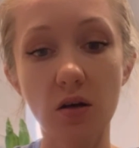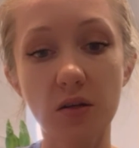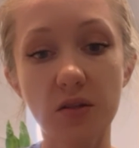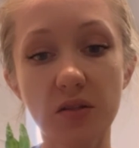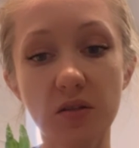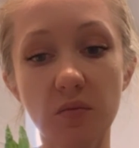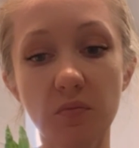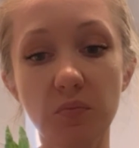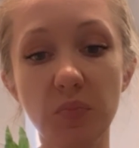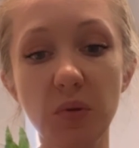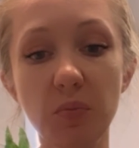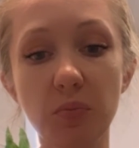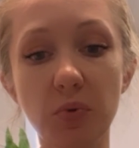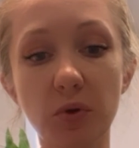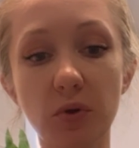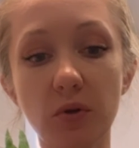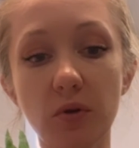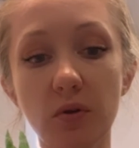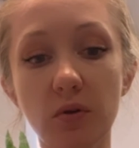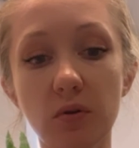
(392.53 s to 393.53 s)
some
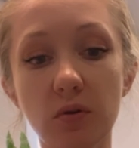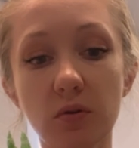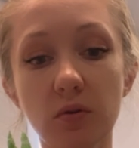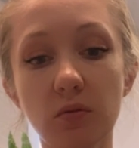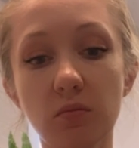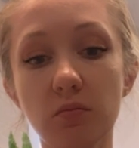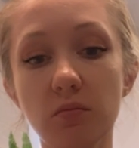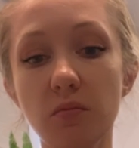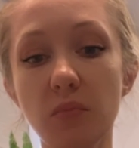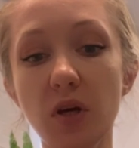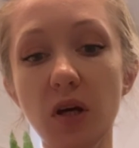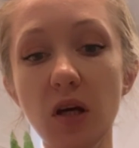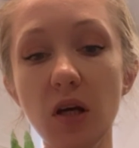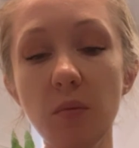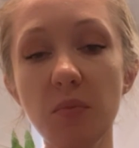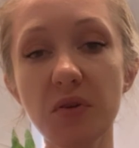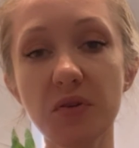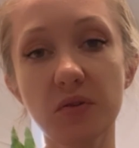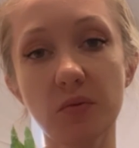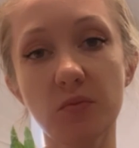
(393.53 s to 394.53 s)
people,
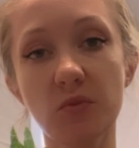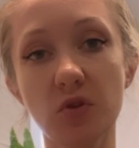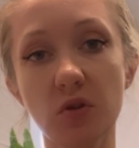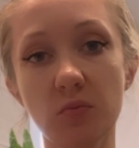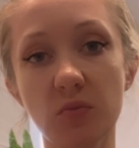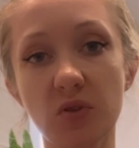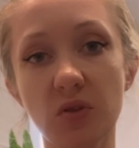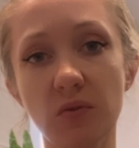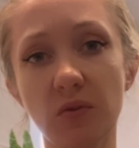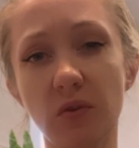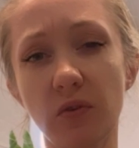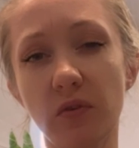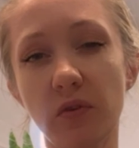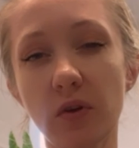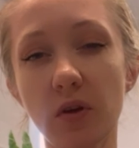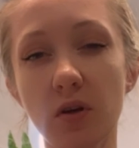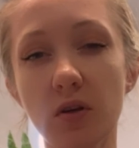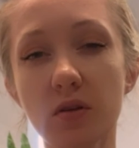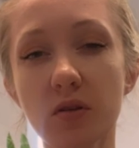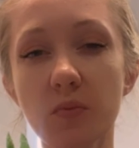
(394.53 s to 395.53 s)
maybe sometimes even
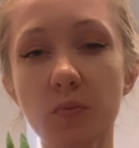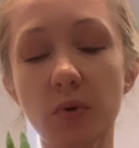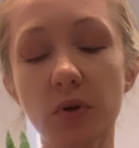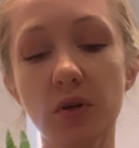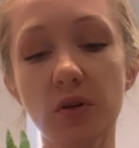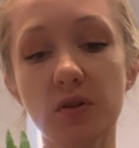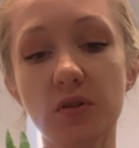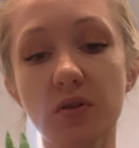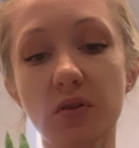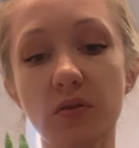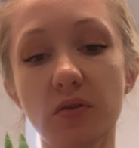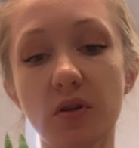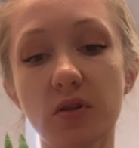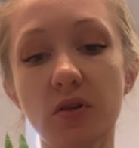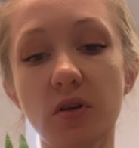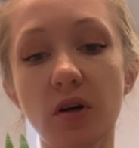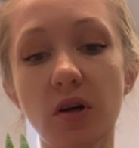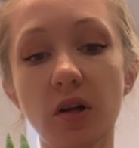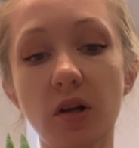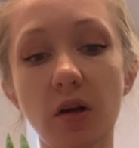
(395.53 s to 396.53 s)
things, but
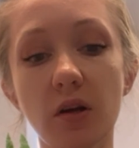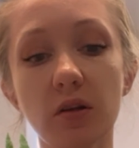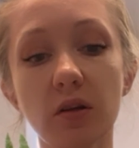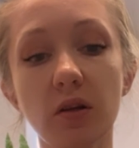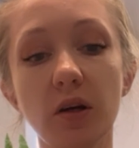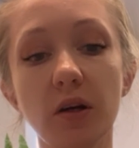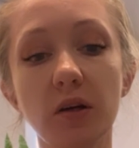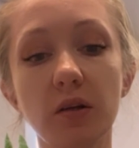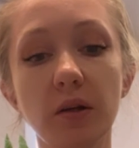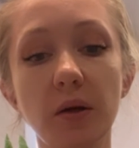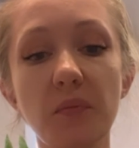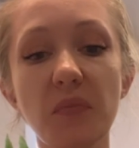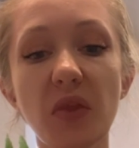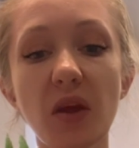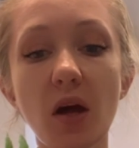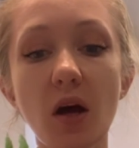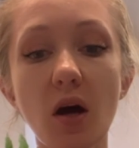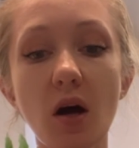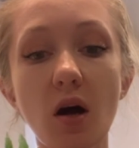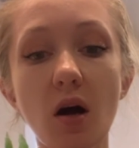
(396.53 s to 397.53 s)
that's highly unlikely.
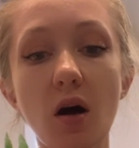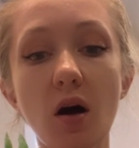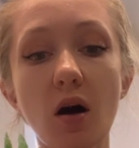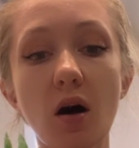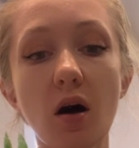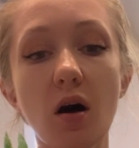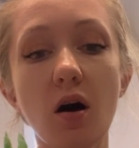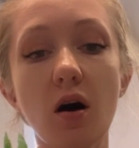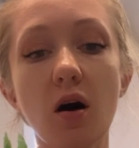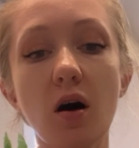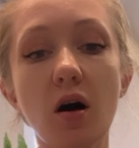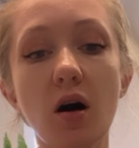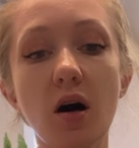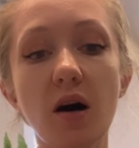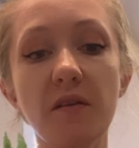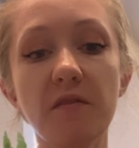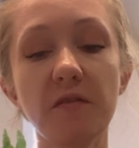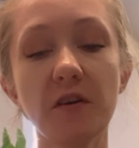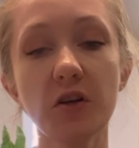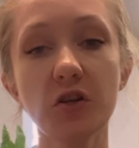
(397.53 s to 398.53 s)

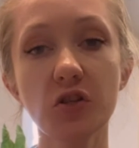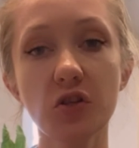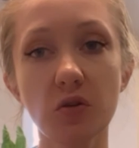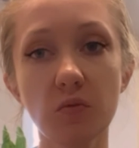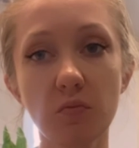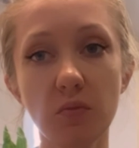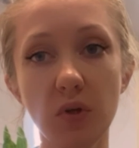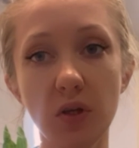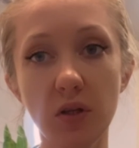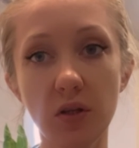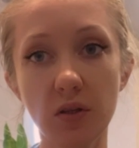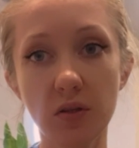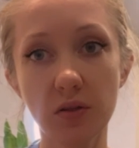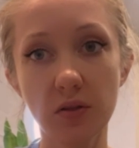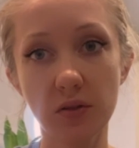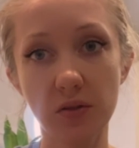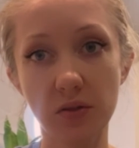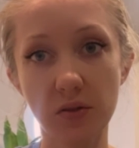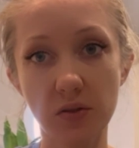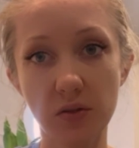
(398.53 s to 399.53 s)
Affection
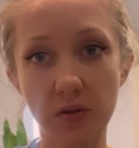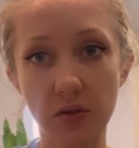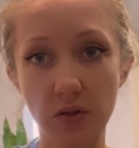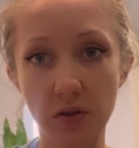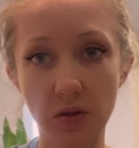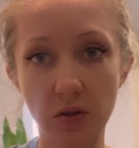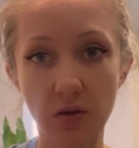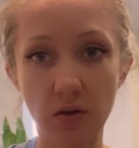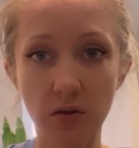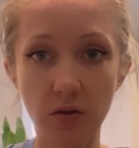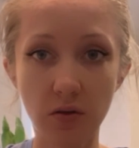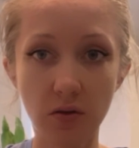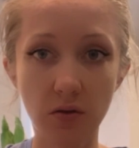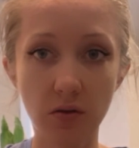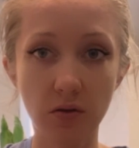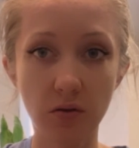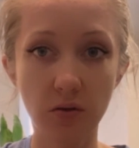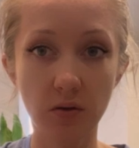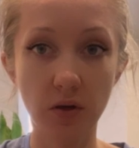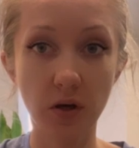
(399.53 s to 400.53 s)
means
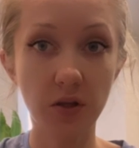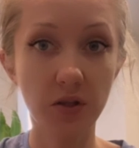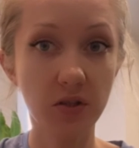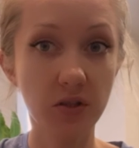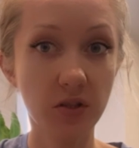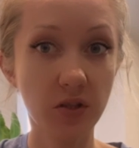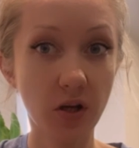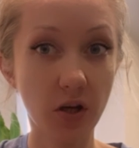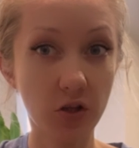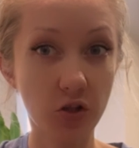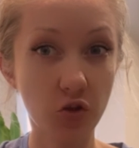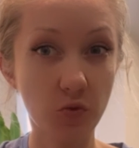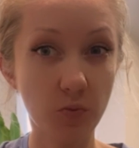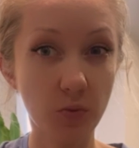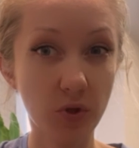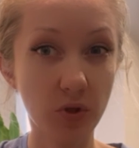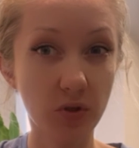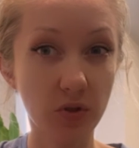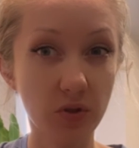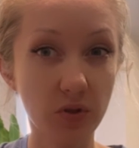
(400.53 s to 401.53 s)

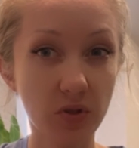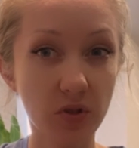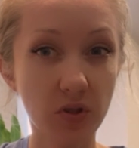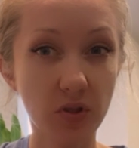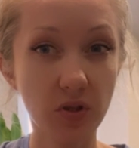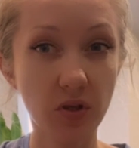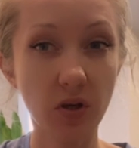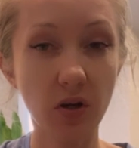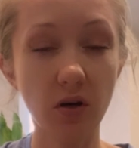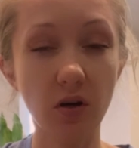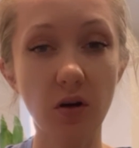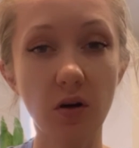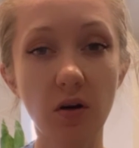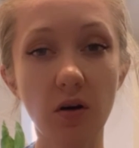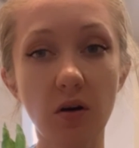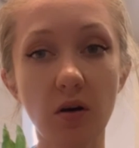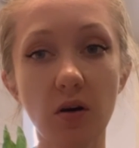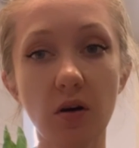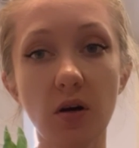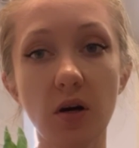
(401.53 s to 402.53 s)
attachment,
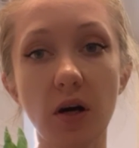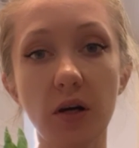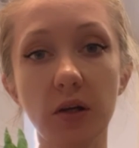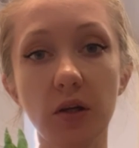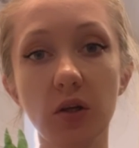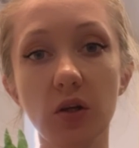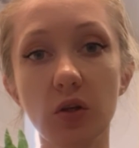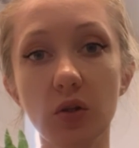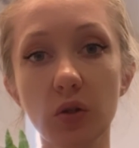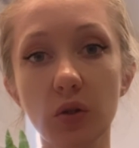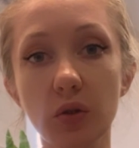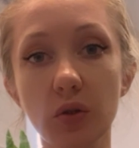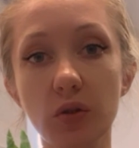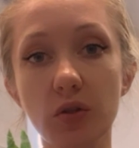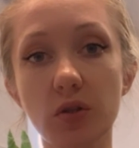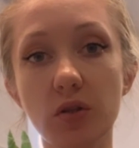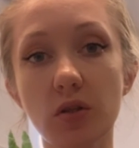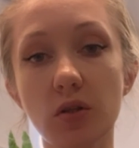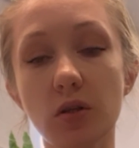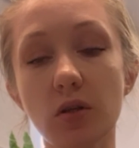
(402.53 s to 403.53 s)
a good,